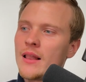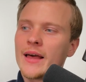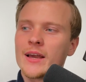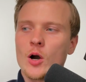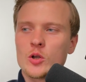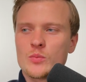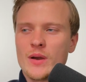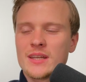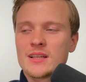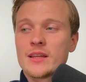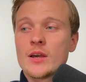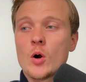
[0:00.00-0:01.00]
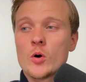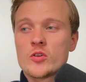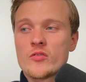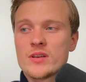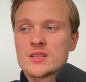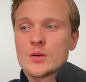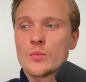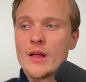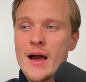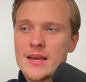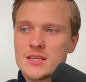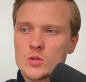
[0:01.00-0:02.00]
like automatically ordering
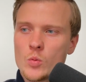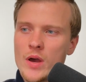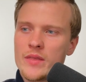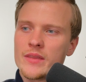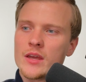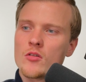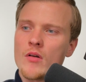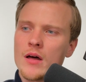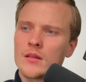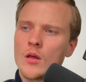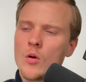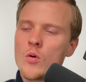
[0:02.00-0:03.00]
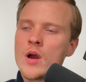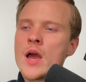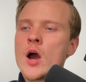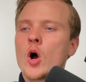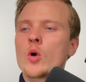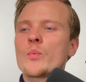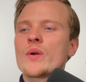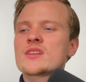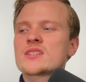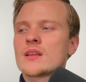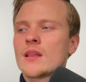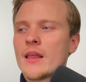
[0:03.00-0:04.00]
supplies when they run low or
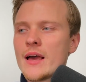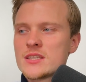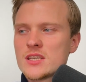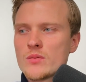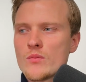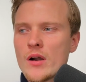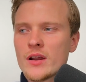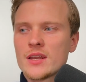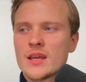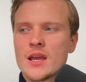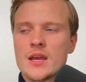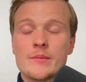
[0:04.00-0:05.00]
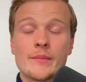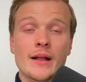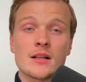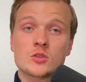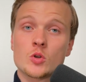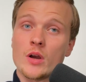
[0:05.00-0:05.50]
personalizing marketing emails to